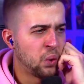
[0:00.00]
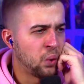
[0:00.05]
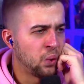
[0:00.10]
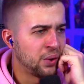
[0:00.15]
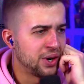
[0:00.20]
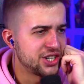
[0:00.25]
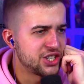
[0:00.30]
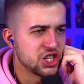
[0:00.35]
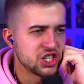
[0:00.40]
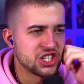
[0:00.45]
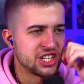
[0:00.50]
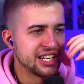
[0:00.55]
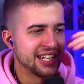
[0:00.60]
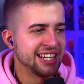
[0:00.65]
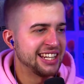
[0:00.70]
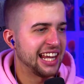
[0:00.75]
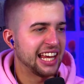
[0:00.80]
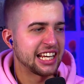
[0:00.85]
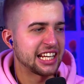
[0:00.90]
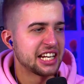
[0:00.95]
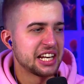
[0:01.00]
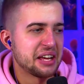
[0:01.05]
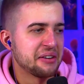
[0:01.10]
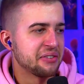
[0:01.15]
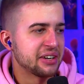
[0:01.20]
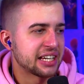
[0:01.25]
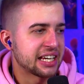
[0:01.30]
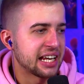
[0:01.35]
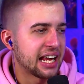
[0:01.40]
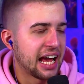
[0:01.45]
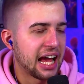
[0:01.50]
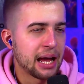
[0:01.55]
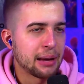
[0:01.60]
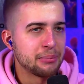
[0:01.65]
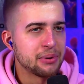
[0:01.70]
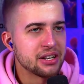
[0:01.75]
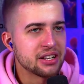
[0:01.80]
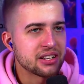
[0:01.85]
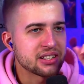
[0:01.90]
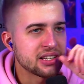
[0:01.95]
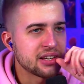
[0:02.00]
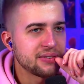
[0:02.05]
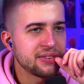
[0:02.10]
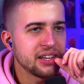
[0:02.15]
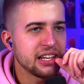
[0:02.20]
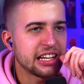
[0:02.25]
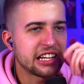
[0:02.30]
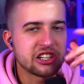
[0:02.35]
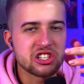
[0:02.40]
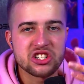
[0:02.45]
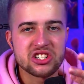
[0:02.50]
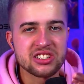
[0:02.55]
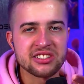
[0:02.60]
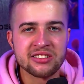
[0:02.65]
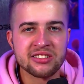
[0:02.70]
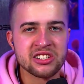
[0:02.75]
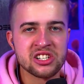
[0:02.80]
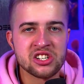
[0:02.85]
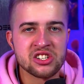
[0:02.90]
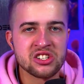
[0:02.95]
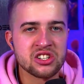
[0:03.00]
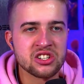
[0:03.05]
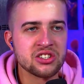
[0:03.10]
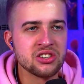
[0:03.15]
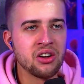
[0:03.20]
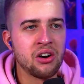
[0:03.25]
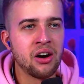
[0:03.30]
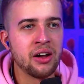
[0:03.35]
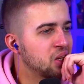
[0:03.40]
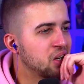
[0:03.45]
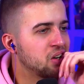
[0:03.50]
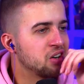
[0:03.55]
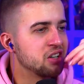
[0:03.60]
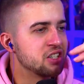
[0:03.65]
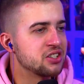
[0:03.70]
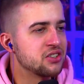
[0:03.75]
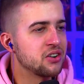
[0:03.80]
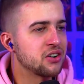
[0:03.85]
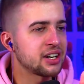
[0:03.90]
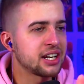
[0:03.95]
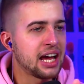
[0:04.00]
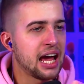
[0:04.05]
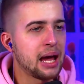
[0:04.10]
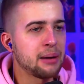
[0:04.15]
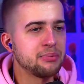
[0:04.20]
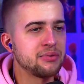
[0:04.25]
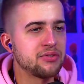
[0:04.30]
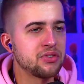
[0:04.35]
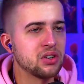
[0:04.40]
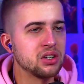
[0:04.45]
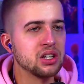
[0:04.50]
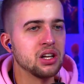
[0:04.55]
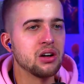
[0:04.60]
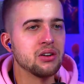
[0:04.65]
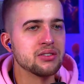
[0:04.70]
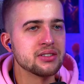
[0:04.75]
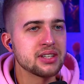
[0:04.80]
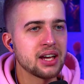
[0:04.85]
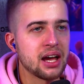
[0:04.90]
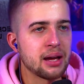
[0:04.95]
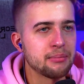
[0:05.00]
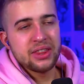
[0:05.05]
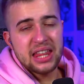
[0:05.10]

or it's just like never going to happen, because I feel like it's just not, or it's not going to happen for a long time.